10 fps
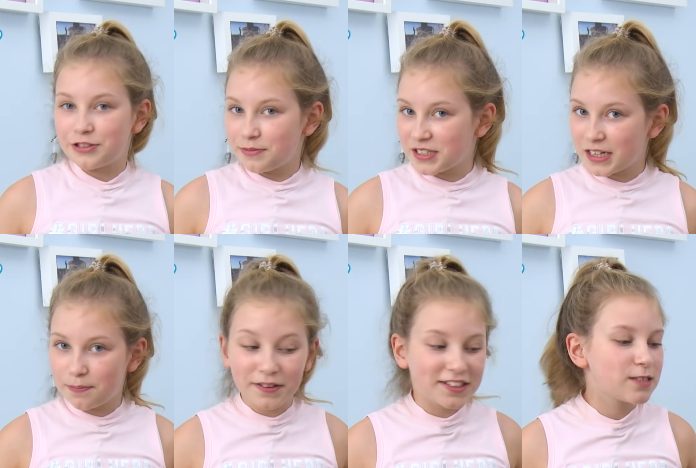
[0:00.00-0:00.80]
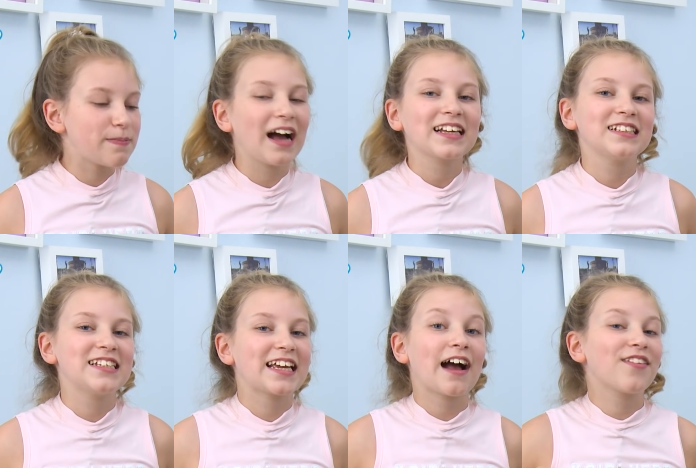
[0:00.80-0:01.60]
So I'm just gonna put this back and
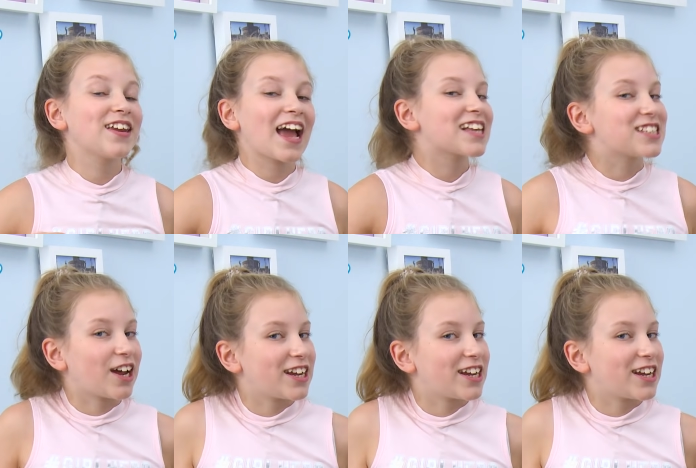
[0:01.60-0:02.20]
take out the next